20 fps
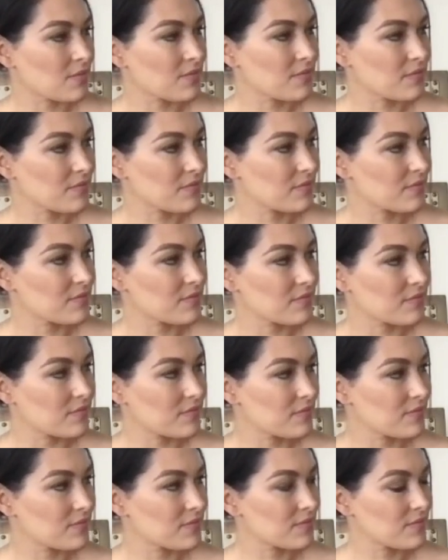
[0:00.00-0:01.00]

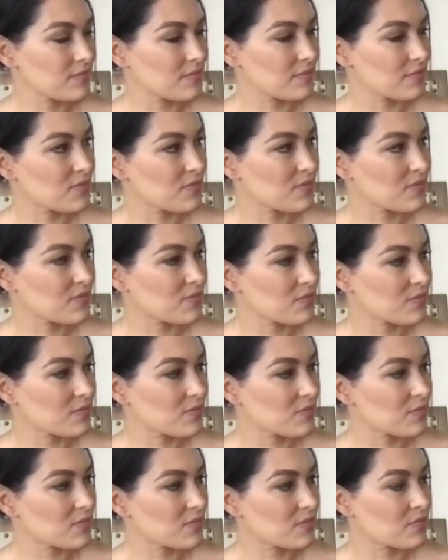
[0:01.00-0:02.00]

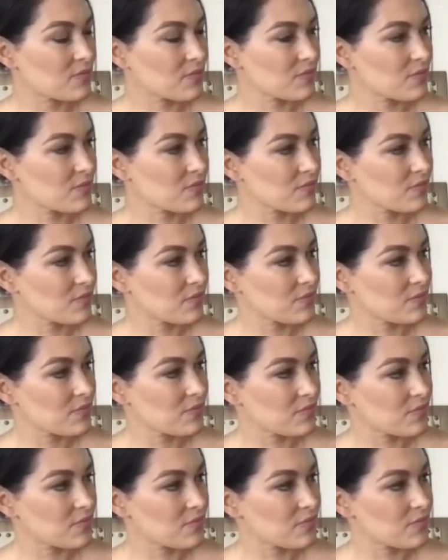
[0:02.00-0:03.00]

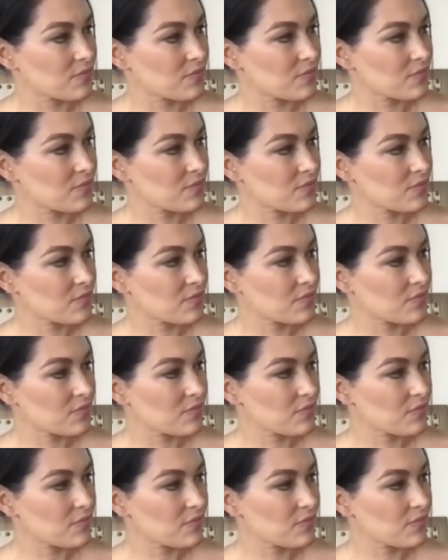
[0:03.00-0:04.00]

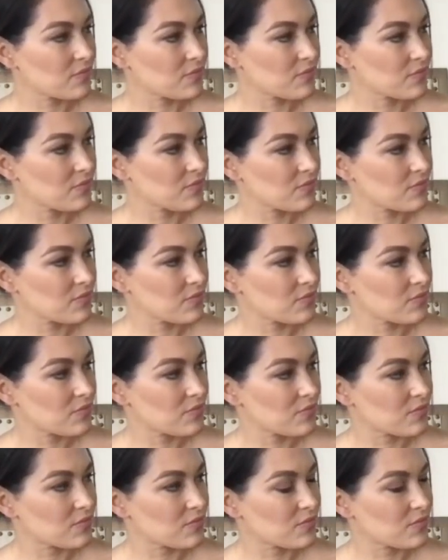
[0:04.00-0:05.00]

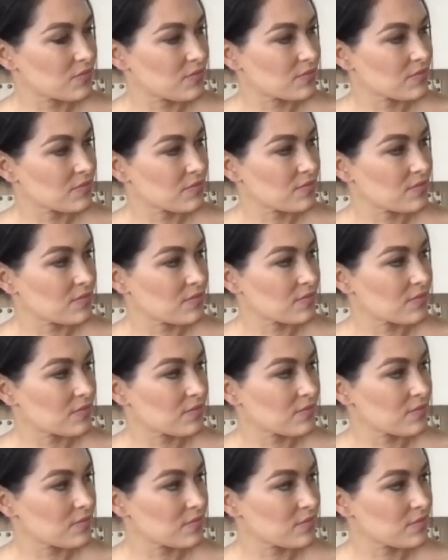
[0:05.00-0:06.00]

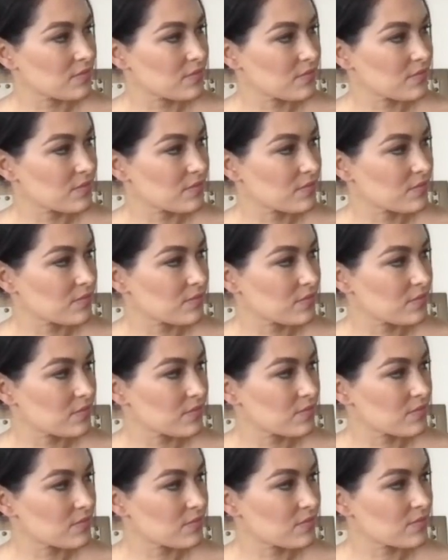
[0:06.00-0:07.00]

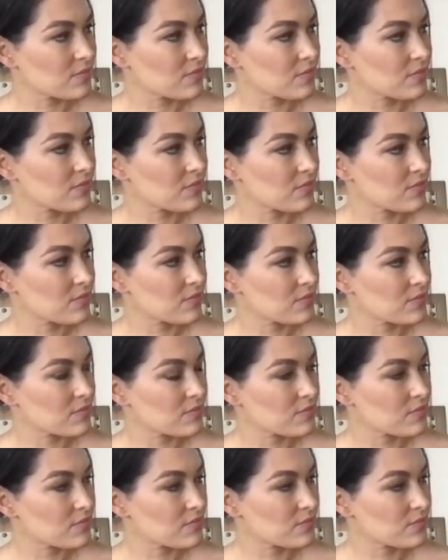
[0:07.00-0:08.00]
The person shown says nothing.